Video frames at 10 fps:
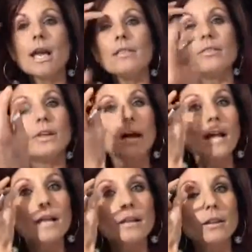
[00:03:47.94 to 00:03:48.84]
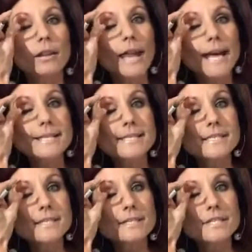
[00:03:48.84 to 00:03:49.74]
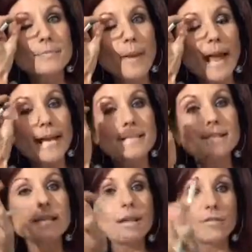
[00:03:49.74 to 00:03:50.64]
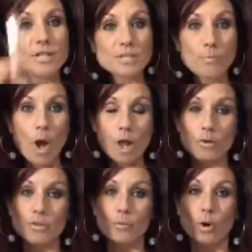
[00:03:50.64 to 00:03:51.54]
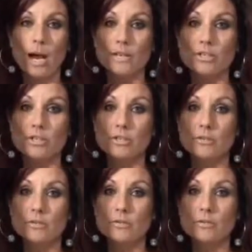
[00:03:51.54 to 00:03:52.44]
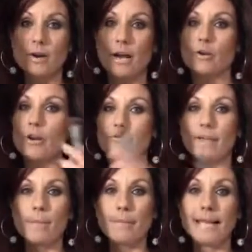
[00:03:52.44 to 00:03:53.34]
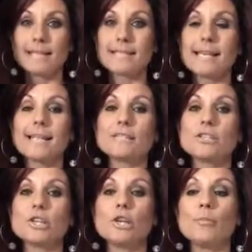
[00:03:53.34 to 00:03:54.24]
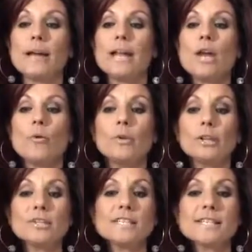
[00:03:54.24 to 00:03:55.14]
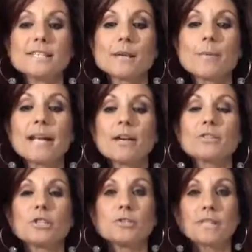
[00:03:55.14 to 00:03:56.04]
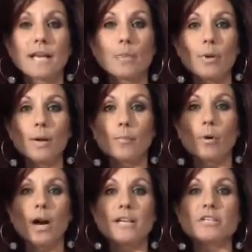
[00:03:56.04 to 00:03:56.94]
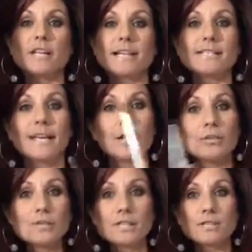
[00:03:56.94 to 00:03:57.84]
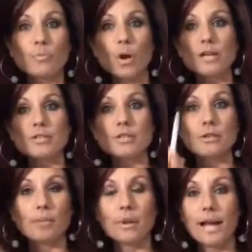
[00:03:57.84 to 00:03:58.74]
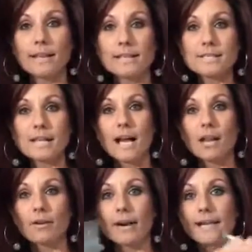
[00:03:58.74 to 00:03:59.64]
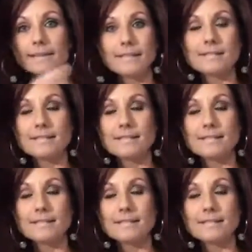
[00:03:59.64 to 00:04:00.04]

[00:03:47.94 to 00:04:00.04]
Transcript: The less space, the smaller the brush. I don't know if that makes sense to you, but when you see somebody else using a big brush and they say use this brush to apply this color at this